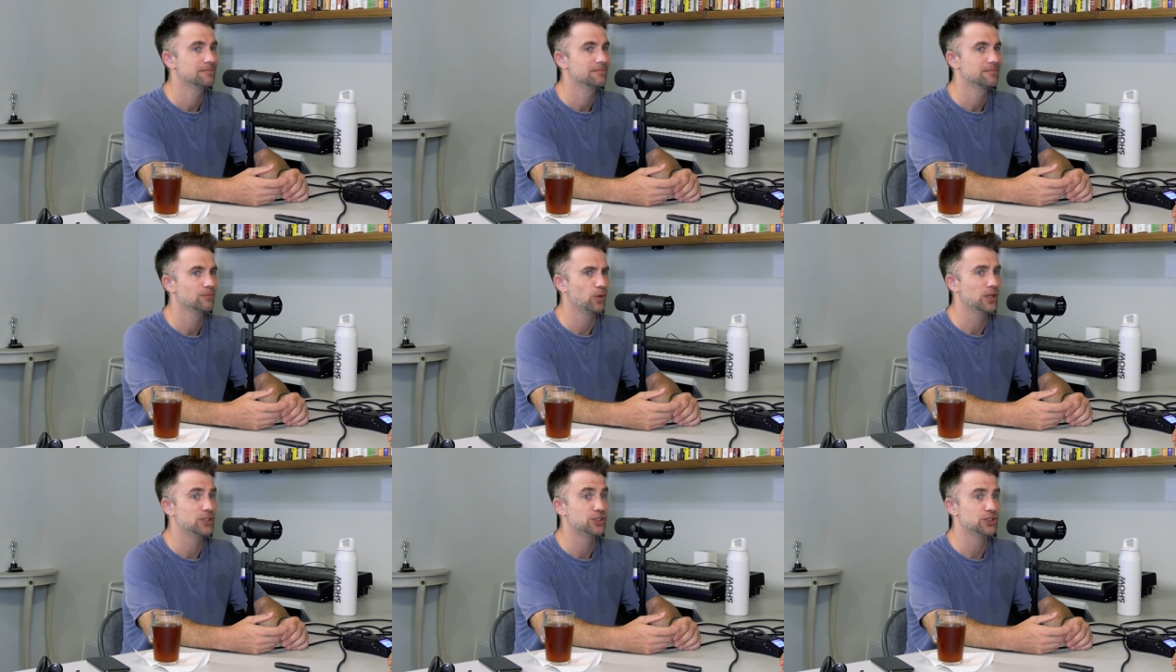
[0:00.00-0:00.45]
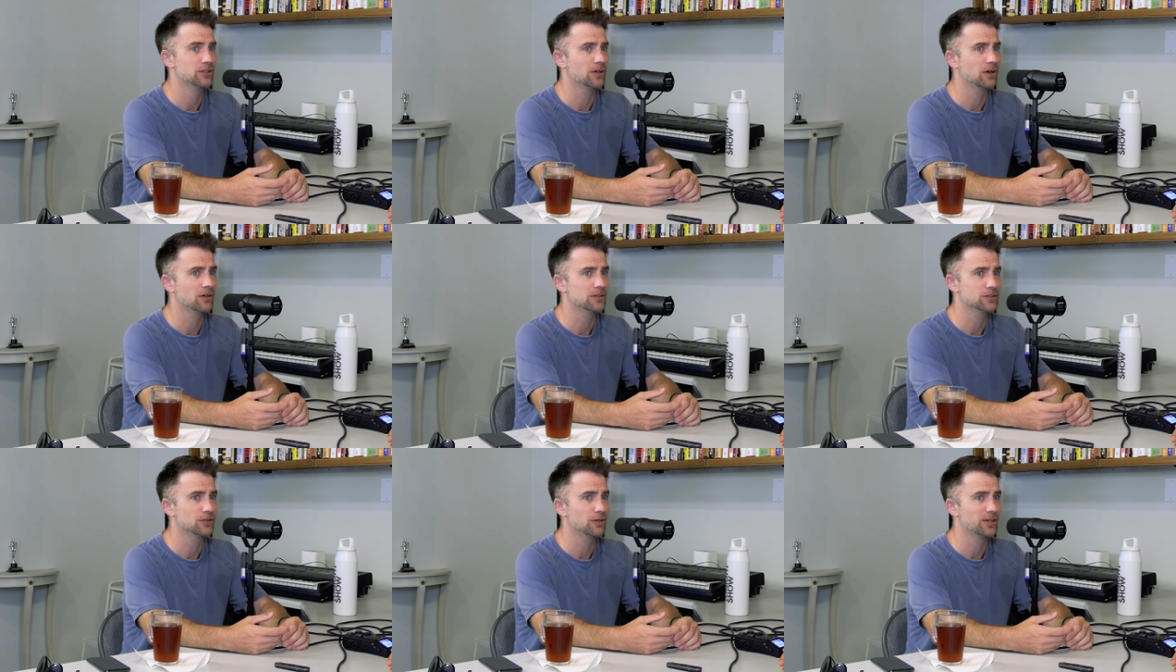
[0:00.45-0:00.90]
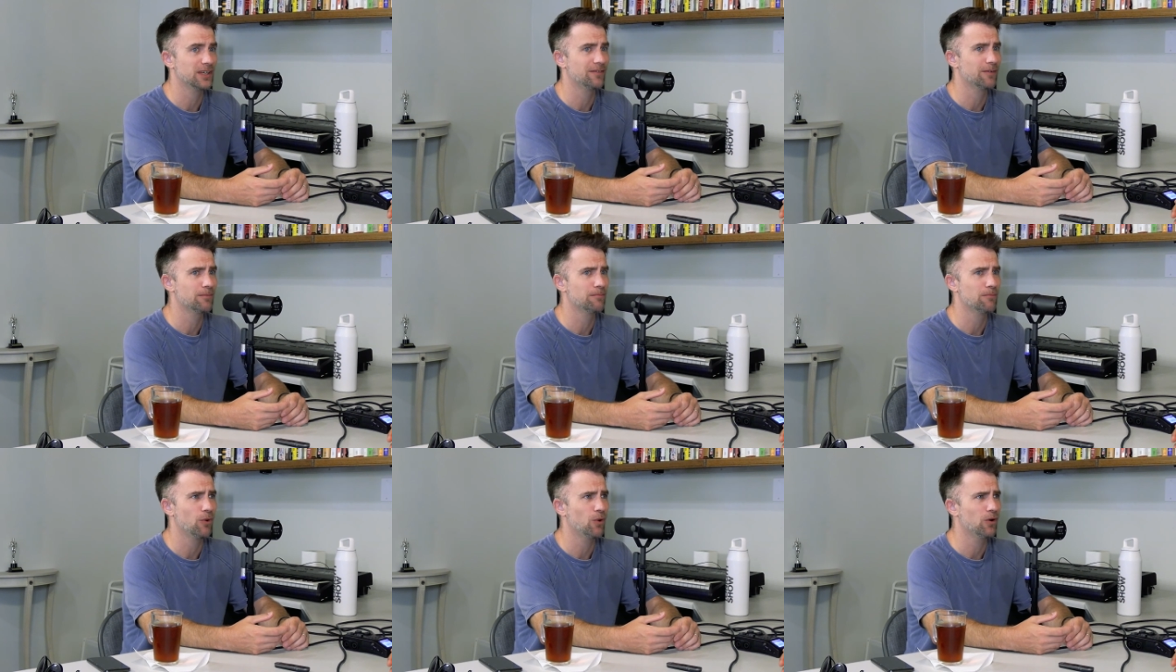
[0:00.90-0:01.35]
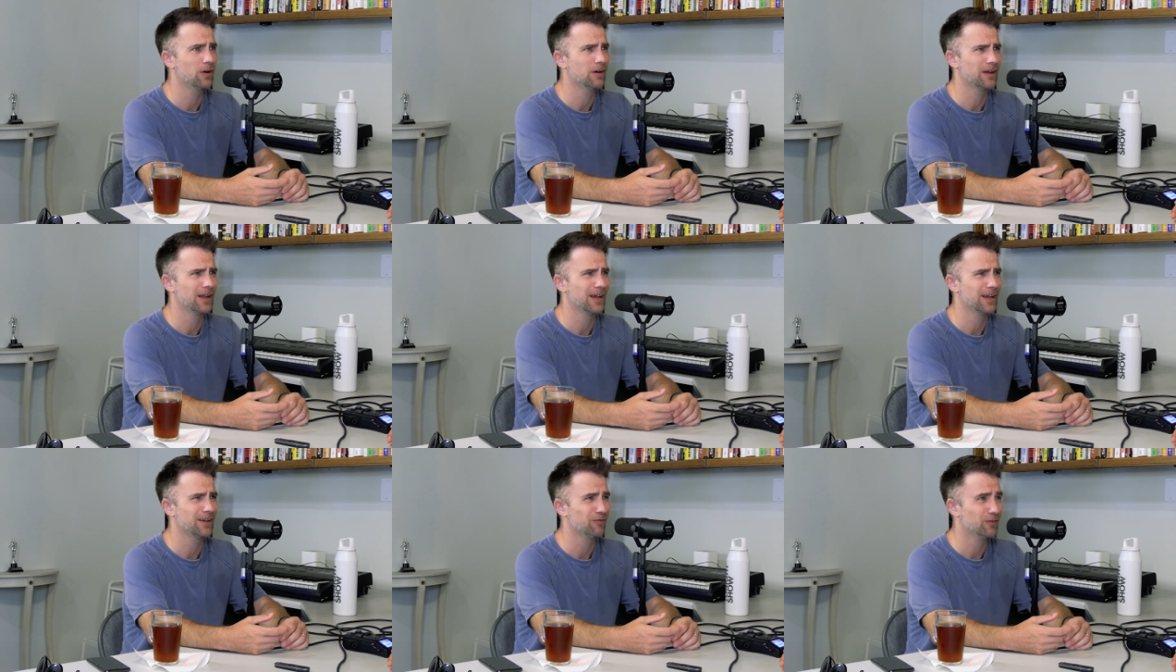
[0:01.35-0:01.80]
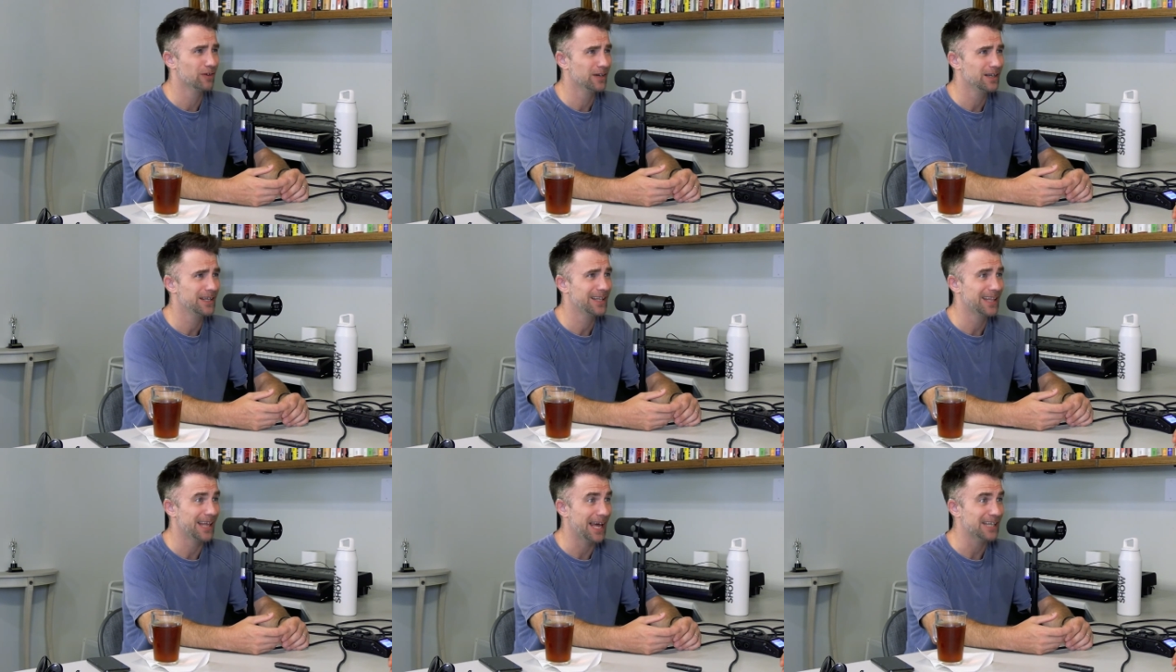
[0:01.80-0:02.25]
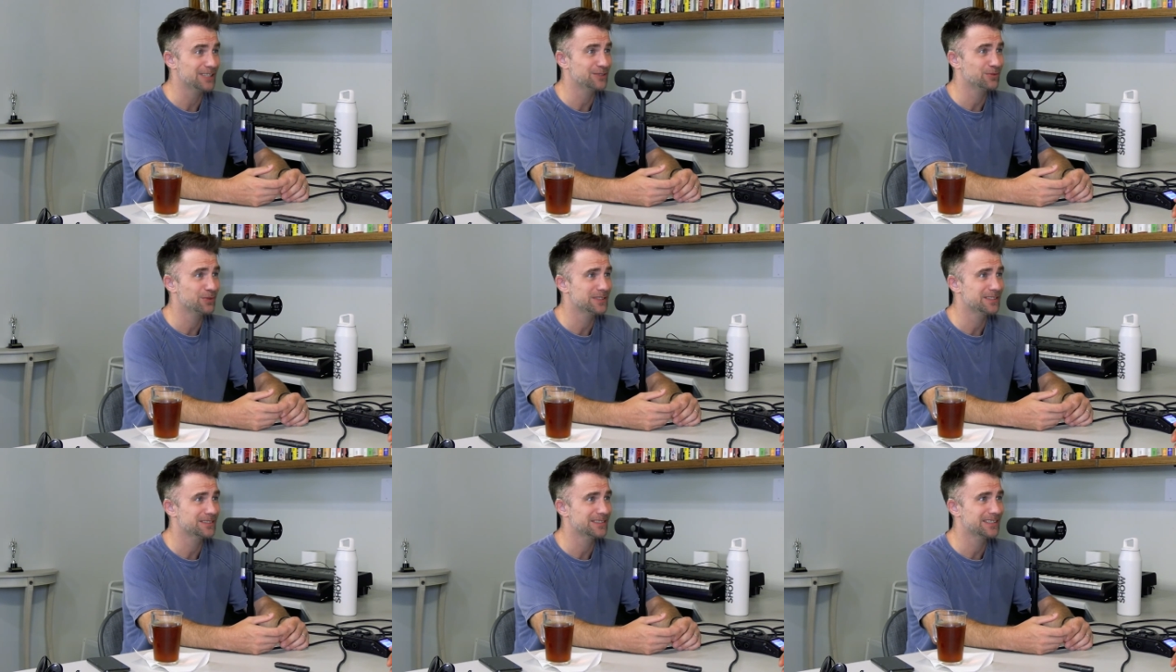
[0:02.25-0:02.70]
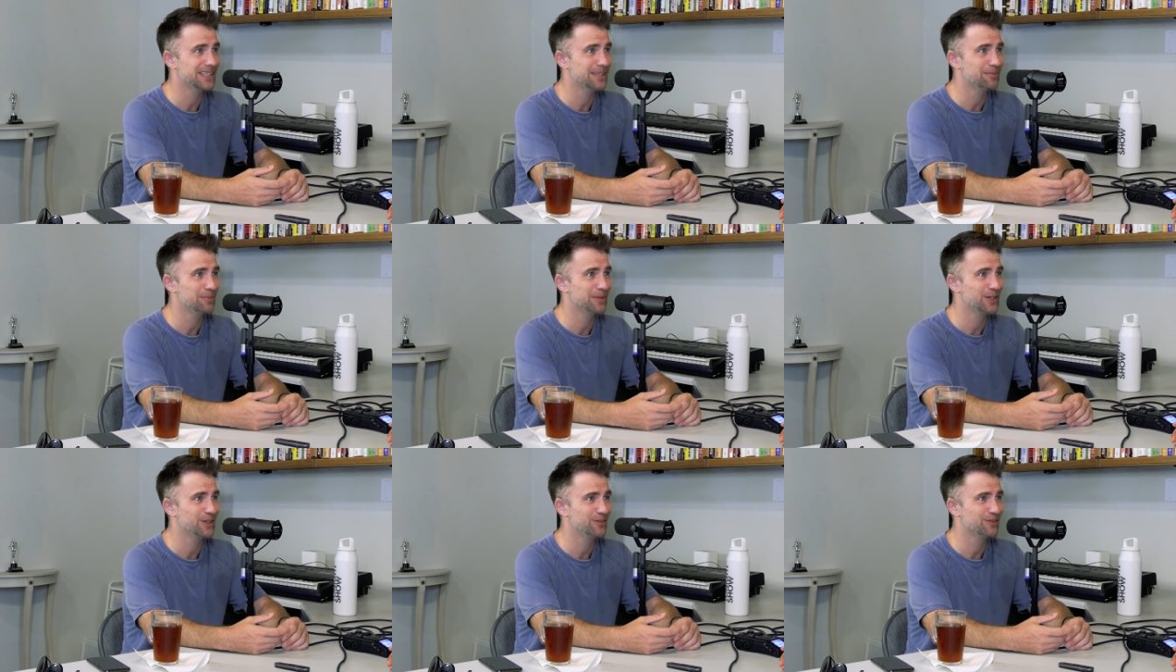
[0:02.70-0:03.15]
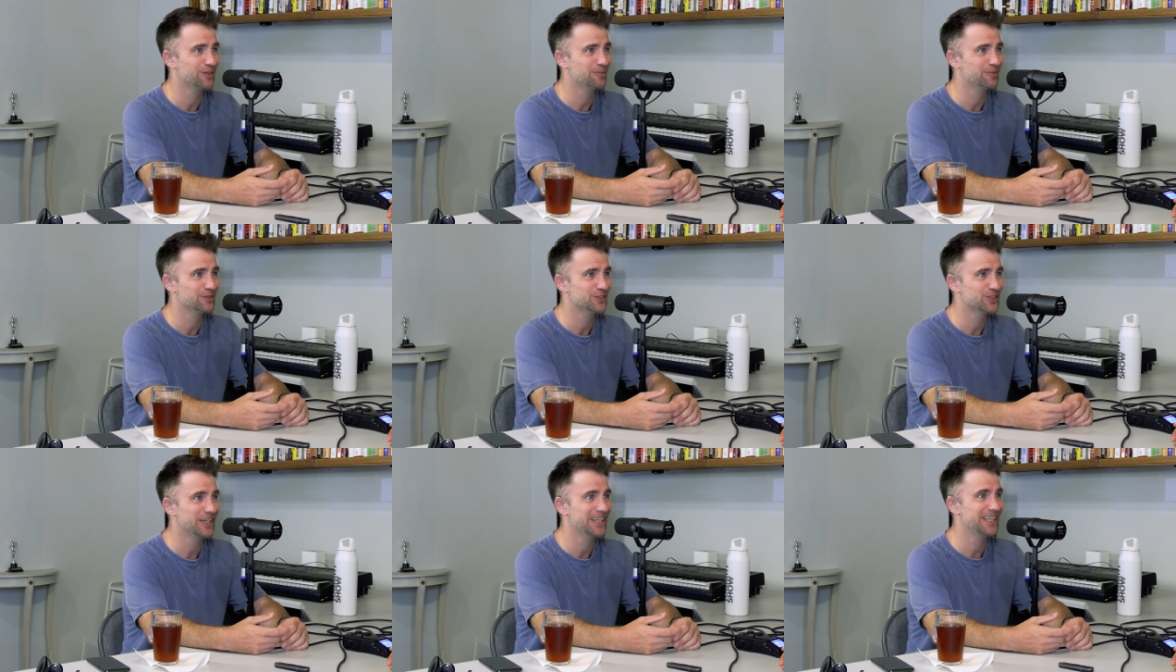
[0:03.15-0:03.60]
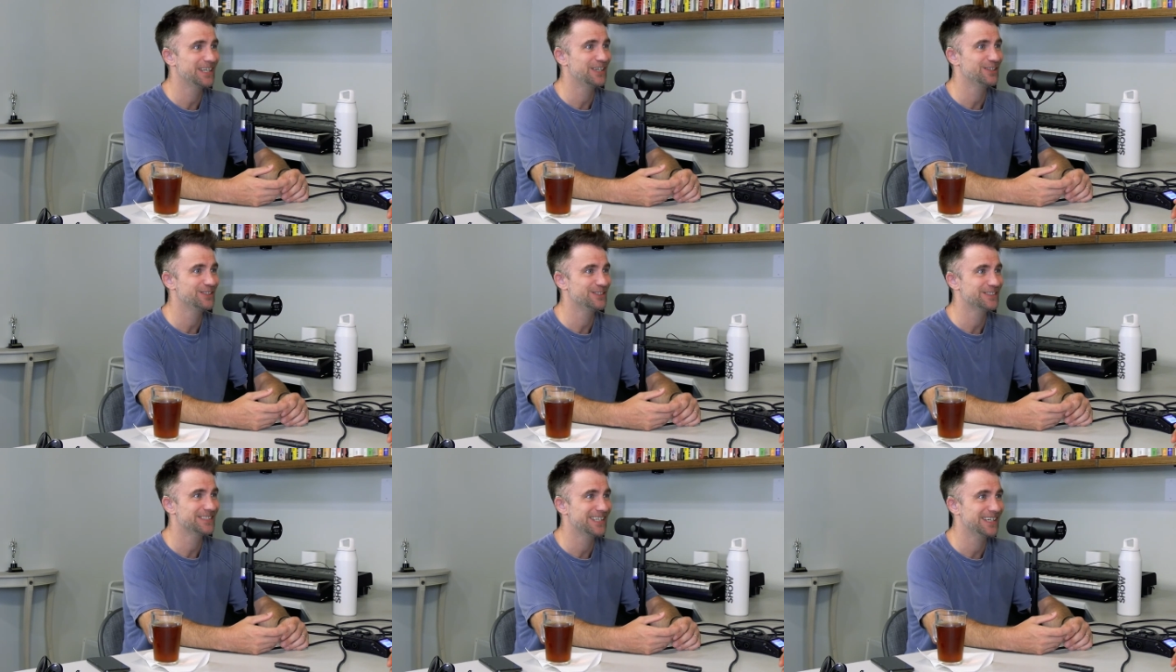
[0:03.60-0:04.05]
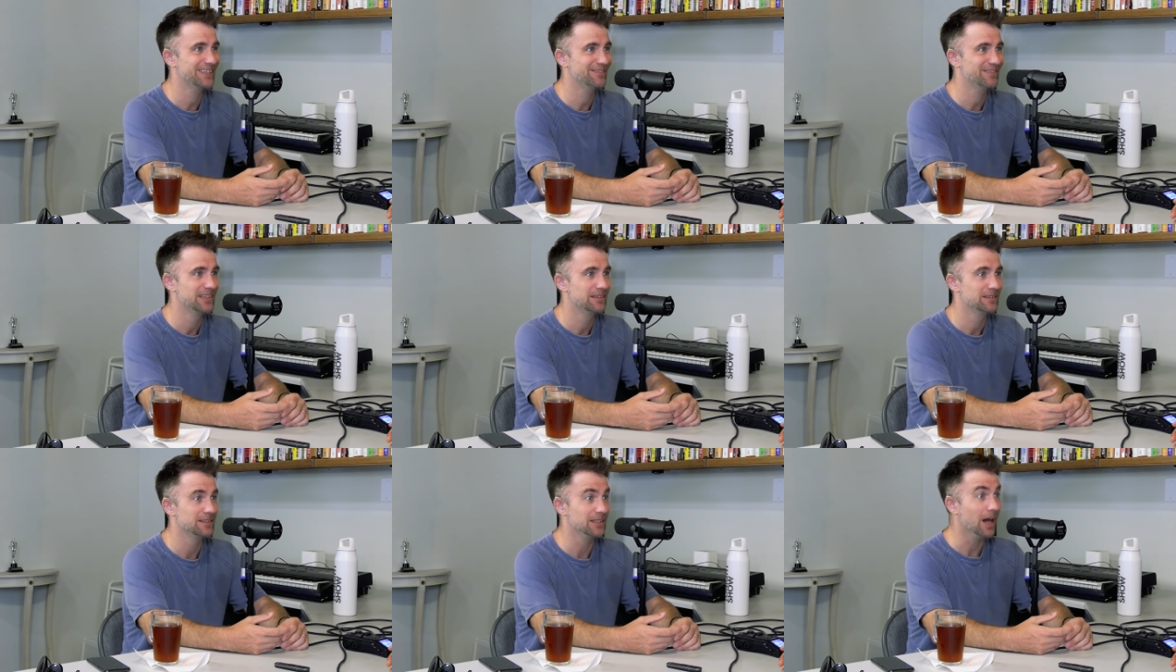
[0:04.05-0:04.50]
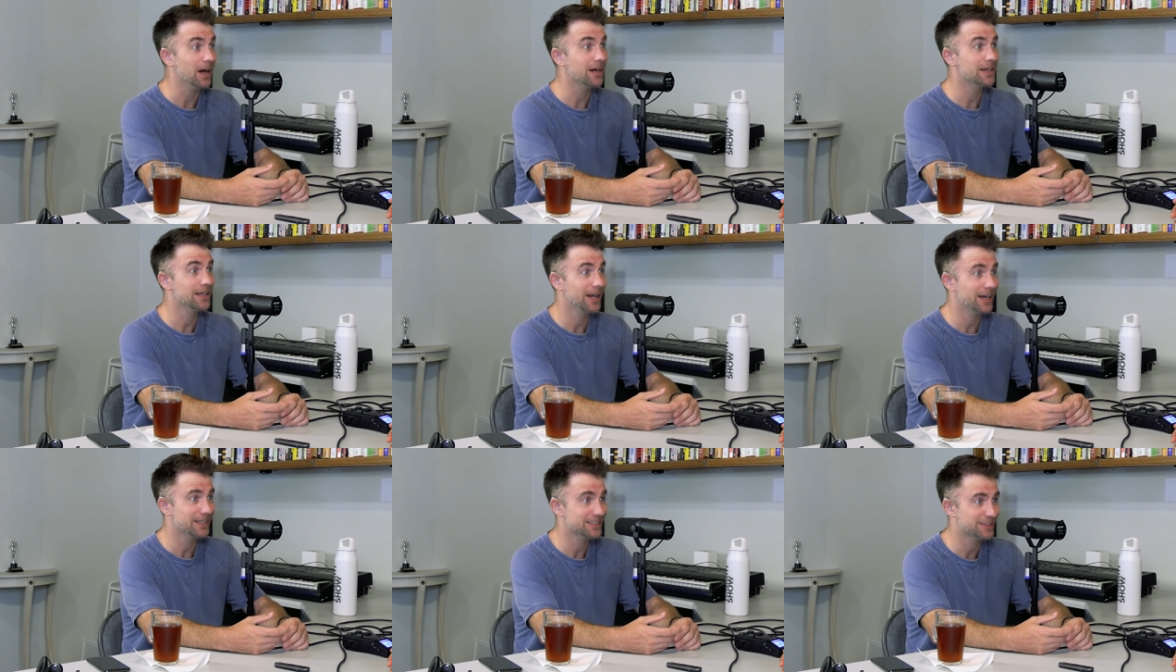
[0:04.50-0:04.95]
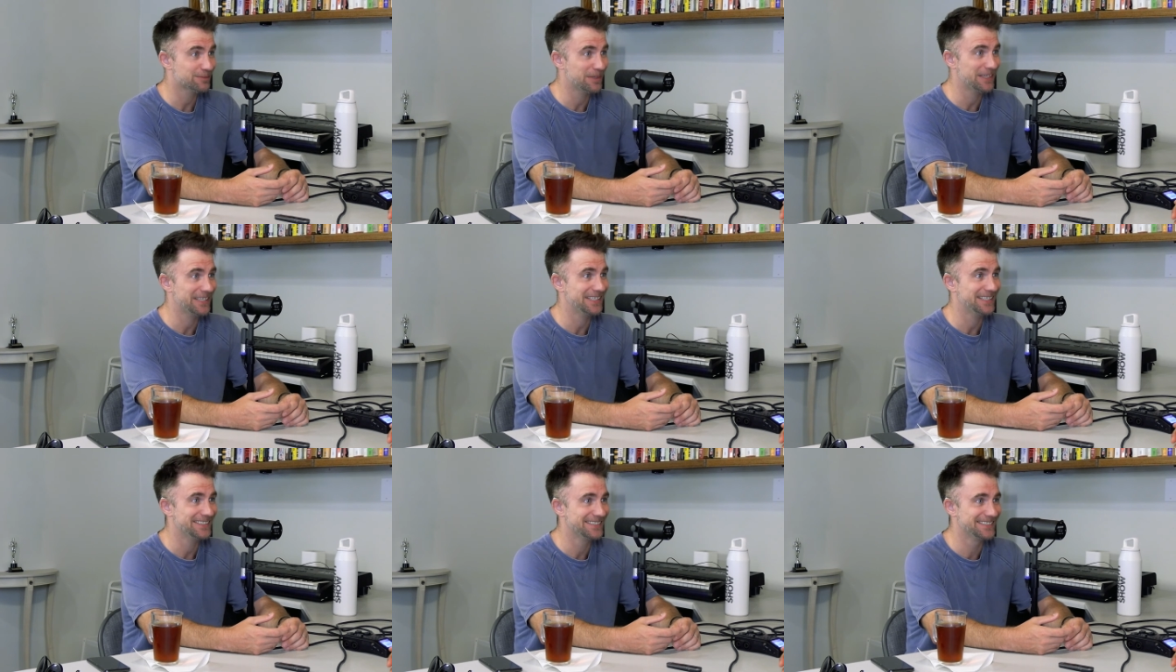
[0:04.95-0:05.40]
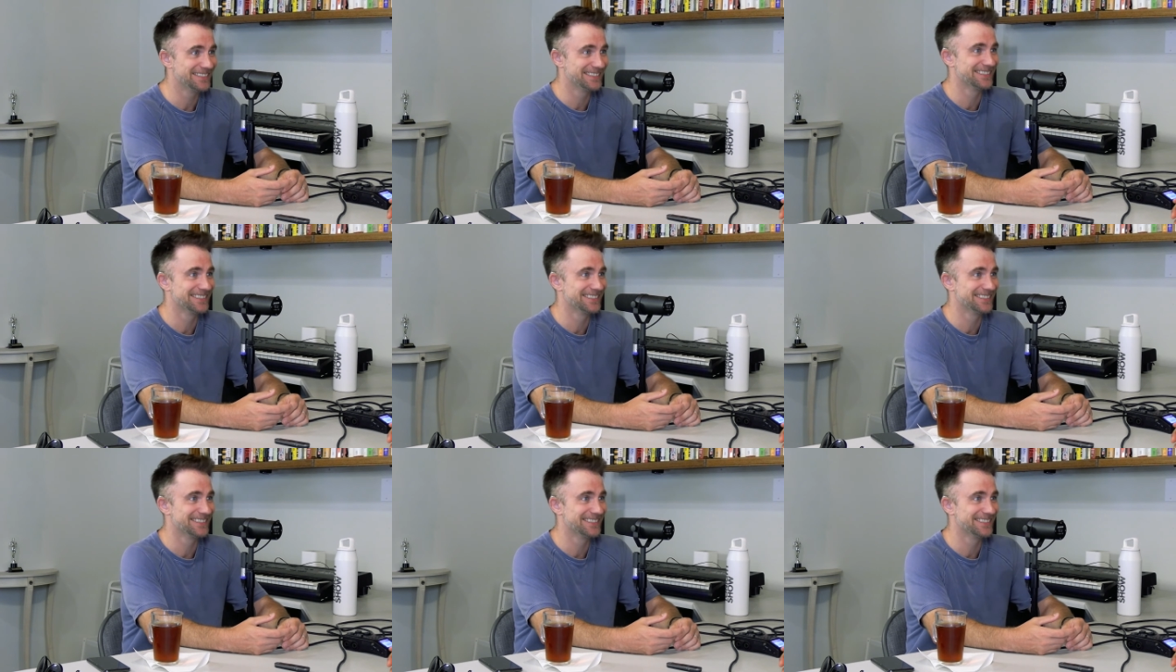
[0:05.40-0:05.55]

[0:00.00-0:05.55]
Which is also even more like, really? That's what's keeping you from trying new stuff? Yuck's money?